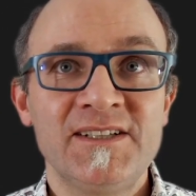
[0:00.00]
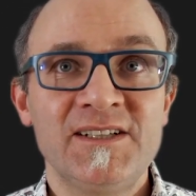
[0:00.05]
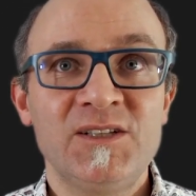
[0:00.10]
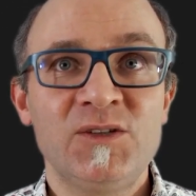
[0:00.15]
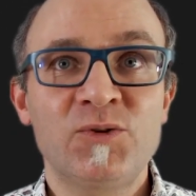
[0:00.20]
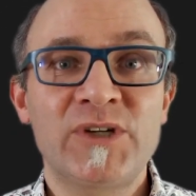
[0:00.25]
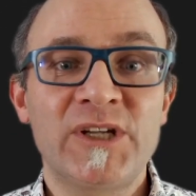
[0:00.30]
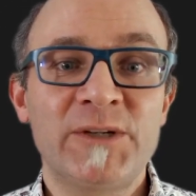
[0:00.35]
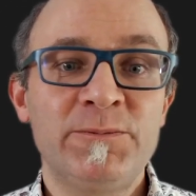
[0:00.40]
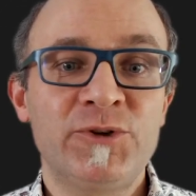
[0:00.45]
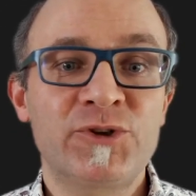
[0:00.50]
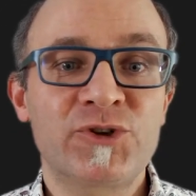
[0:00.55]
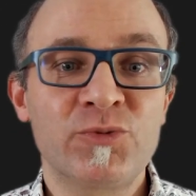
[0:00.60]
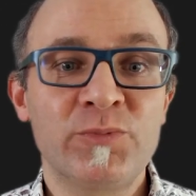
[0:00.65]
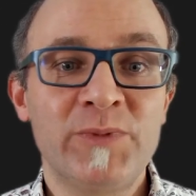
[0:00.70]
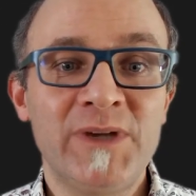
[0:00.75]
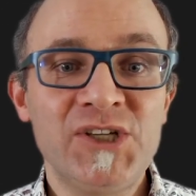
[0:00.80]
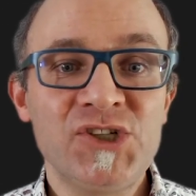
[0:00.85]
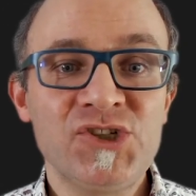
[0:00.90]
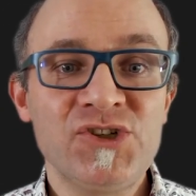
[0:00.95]
look at
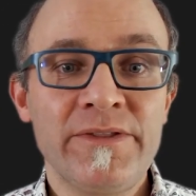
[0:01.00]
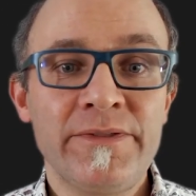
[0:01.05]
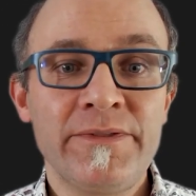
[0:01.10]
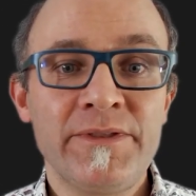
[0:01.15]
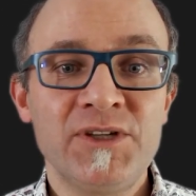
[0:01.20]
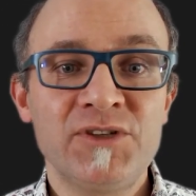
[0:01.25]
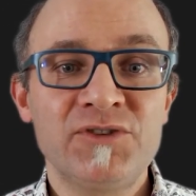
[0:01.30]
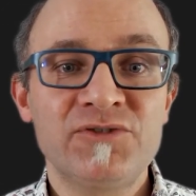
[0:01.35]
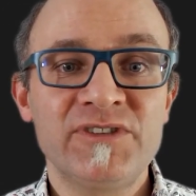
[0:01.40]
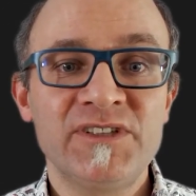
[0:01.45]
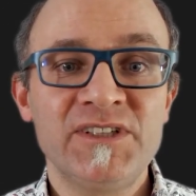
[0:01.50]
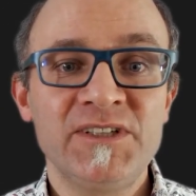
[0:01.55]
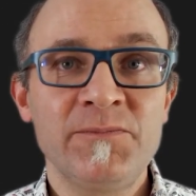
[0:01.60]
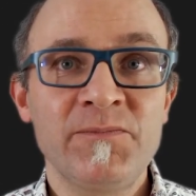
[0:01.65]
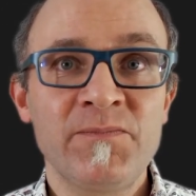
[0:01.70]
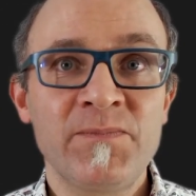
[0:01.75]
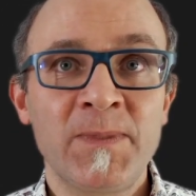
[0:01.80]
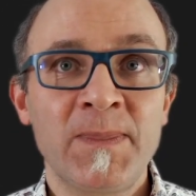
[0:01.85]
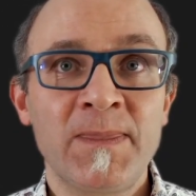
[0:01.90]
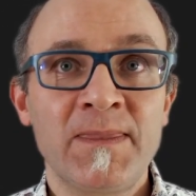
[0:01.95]
perturbation theory,
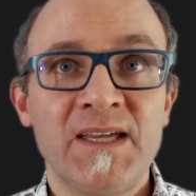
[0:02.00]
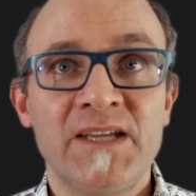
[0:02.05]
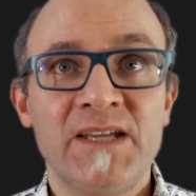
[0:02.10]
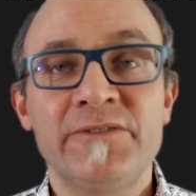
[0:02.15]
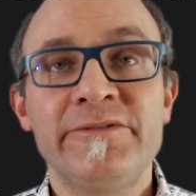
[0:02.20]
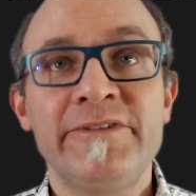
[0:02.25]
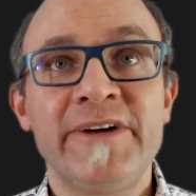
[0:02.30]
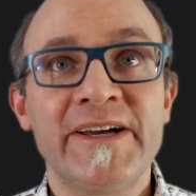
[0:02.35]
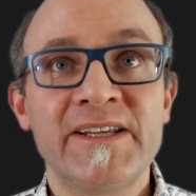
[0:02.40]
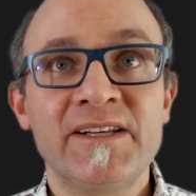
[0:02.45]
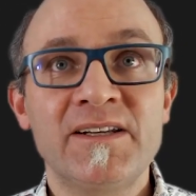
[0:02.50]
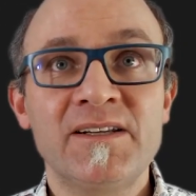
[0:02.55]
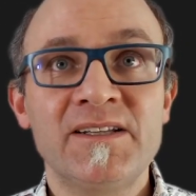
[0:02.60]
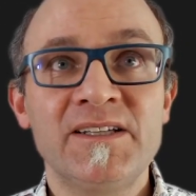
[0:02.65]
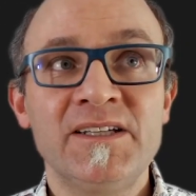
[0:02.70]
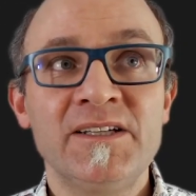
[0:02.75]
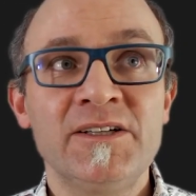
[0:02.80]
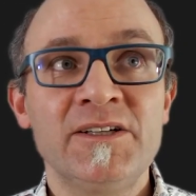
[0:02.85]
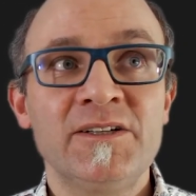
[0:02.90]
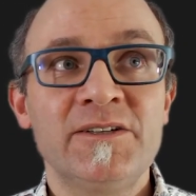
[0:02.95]
and
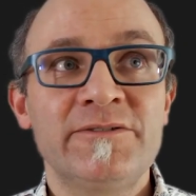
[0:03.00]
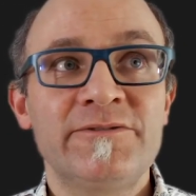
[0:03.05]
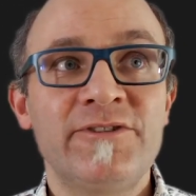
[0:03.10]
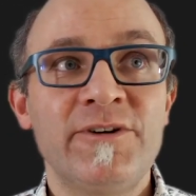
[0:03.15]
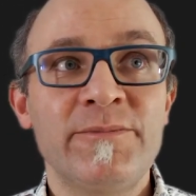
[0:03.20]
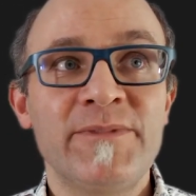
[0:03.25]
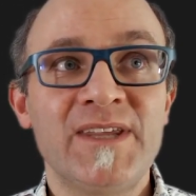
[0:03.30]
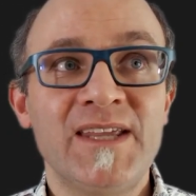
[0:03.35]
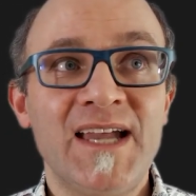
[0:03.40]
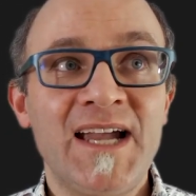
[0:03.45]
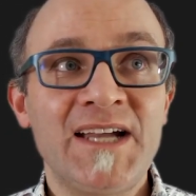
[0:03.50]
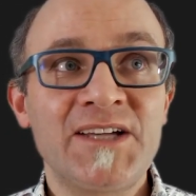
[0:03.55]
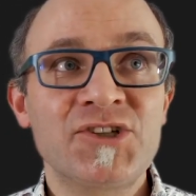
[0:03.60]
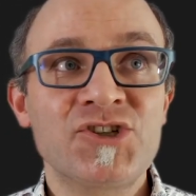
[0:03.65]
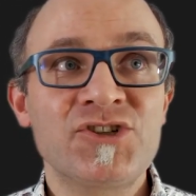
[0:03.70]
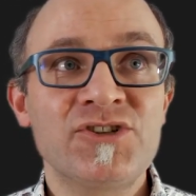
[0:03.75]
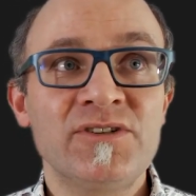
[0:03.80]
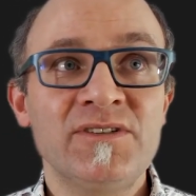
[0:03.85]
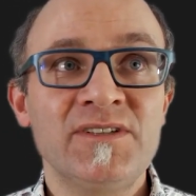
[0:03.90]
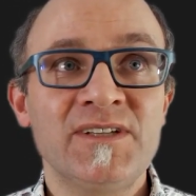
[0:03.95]
finally, from the
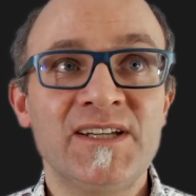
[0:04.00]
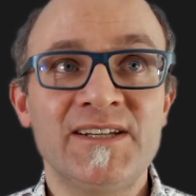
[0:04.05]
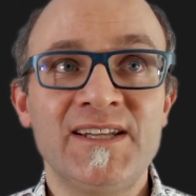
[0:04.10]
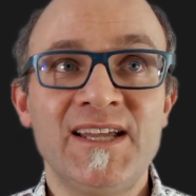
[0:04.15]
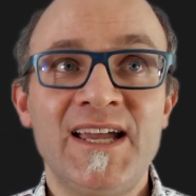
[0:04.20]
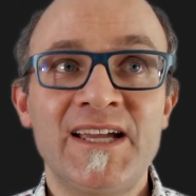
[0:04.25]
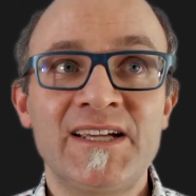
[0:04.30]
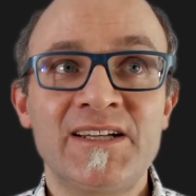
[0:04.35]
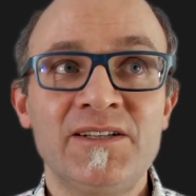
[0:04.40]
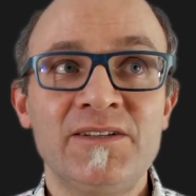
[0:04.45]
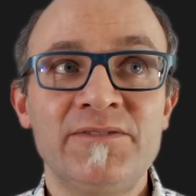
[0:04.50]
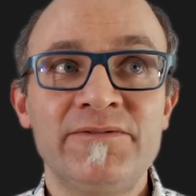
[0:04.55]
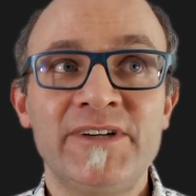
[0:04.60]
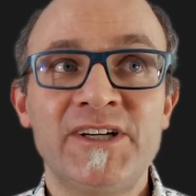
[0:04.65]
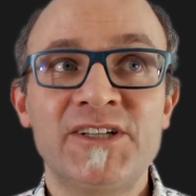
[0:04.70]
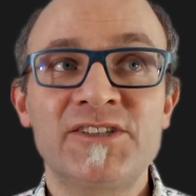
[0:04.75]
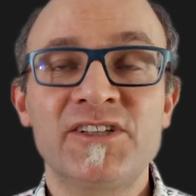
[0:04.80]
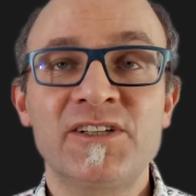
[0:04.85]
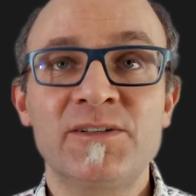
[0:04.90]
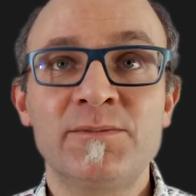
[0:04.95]
action and angle
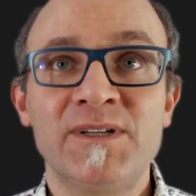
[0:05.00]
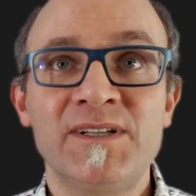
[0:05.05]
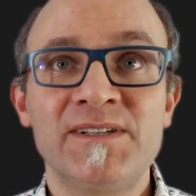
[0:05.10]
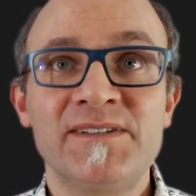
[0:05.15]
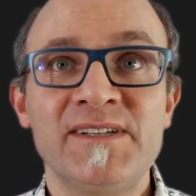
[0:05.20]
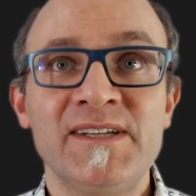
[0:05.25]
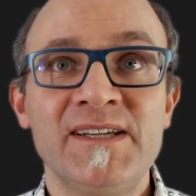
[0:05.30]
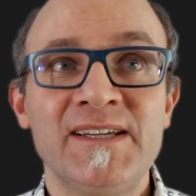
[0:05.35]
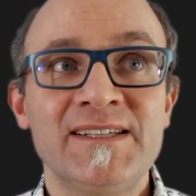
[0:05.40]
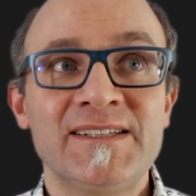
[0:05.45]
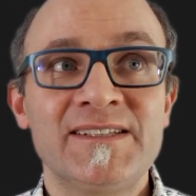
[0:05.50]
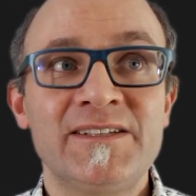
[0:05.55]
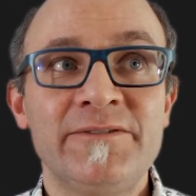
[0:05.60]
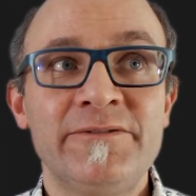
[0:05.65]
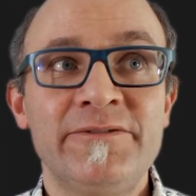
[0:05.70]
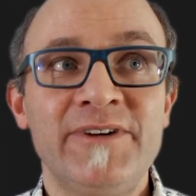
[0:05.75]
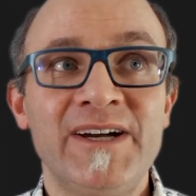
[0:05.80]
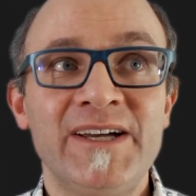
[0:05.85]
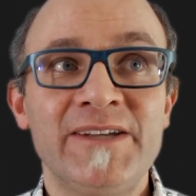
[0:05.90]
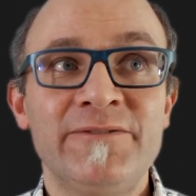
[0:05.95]
variables,
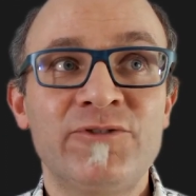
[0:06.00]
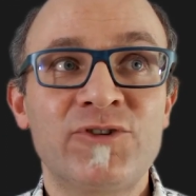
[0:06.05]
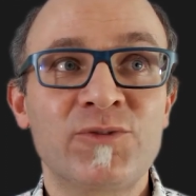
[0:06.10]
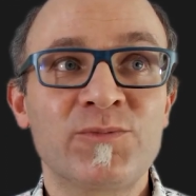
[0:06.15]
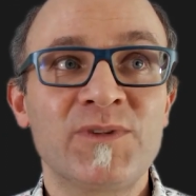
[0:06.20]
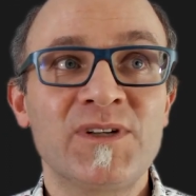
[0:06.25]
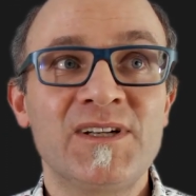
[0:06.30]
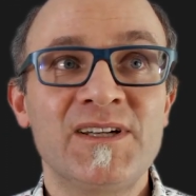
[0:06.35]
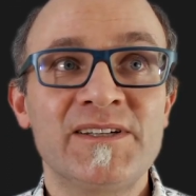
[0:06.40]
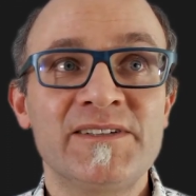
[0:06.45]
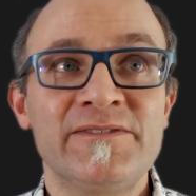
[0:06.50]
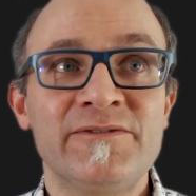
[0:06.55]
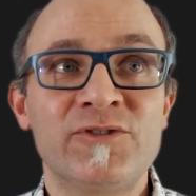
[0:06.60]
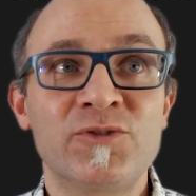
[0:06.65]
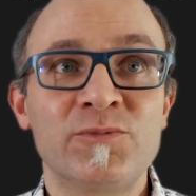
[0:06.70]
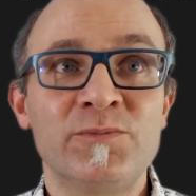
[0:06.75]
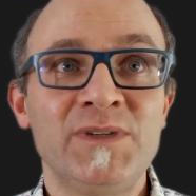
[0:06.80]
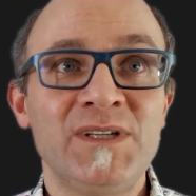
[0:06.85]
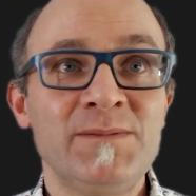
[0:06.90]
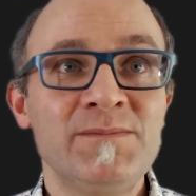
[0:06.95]
define formulas
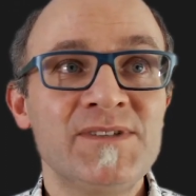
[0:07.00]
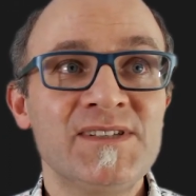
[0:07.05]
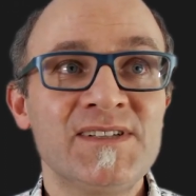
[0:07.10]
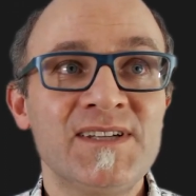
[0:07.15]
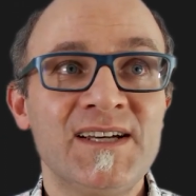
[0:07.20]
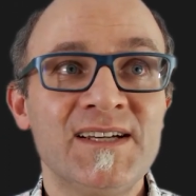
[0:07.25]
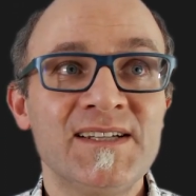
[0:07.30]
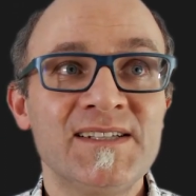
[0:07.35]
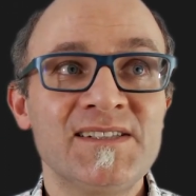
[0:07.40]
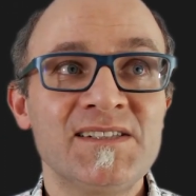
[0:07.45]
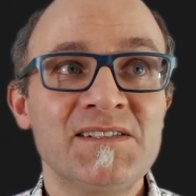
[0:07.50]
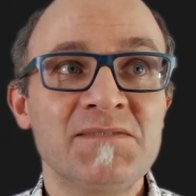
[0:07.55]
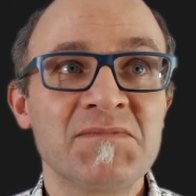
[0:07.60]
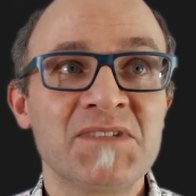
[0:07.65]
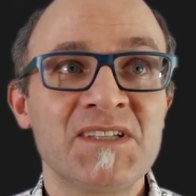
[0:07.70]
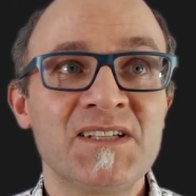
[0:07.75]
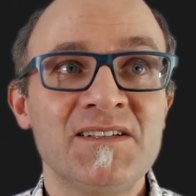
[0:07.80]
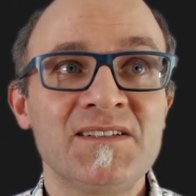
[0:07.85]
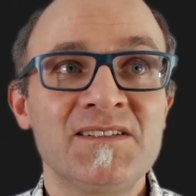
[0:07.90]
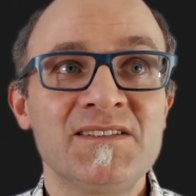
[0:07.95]
for beam size,
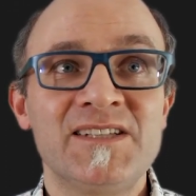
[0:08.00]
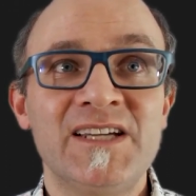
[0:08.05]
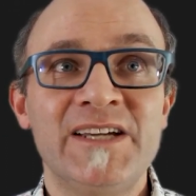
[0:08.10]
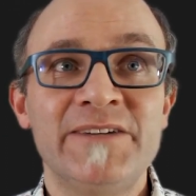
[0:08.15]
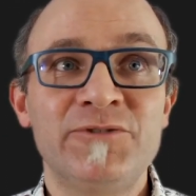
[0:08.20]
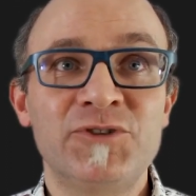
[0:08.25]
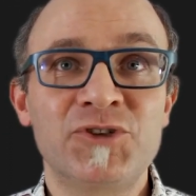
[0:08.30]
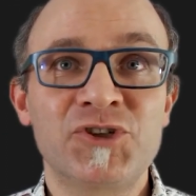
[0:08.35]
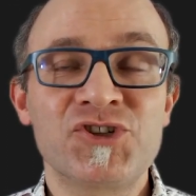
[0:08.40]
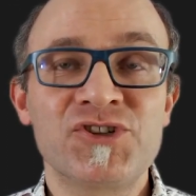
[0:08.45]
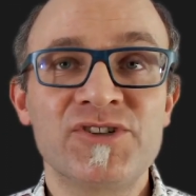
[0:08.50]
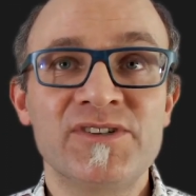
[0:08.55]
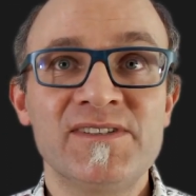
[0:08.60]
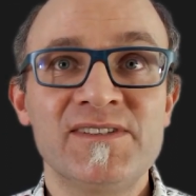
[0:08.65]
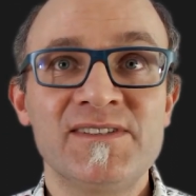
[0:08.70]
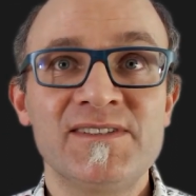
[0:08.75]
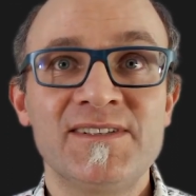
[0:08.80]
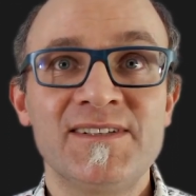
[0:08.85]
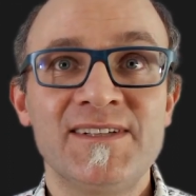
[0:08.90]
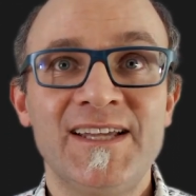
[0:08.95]

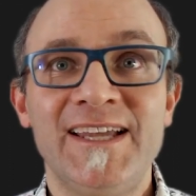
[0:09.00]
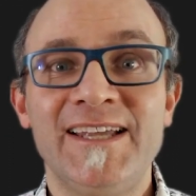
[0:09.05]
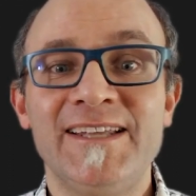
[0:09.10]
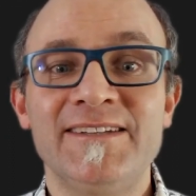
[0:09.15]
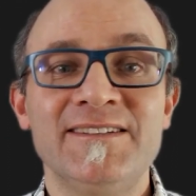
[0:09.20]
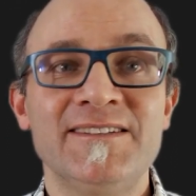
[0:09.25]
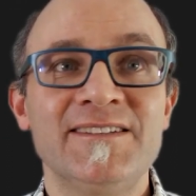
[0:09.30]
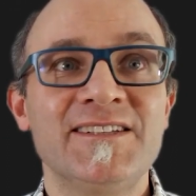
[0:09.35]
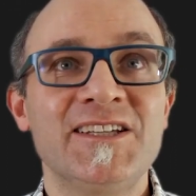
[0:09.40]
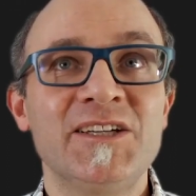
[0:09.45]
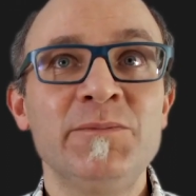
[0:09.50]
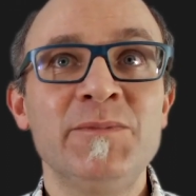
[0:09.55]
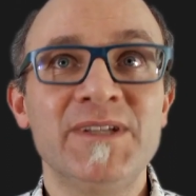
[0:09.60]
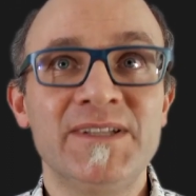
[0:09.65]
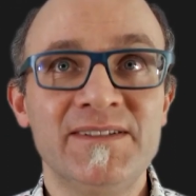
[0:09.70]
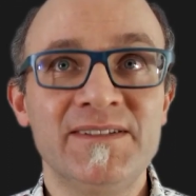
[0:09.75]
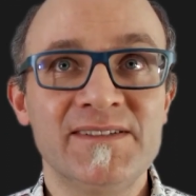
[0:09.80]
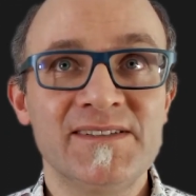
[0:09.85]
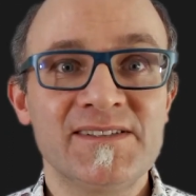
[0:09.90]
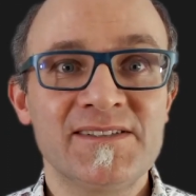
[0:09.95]
divergence, and
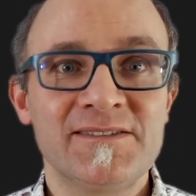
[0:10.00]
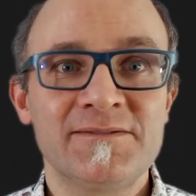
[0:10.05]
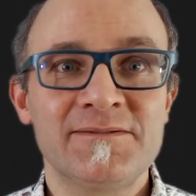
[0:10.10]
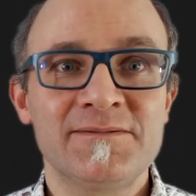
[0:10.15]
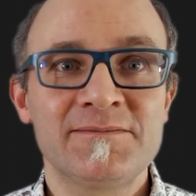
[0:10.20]
emittance.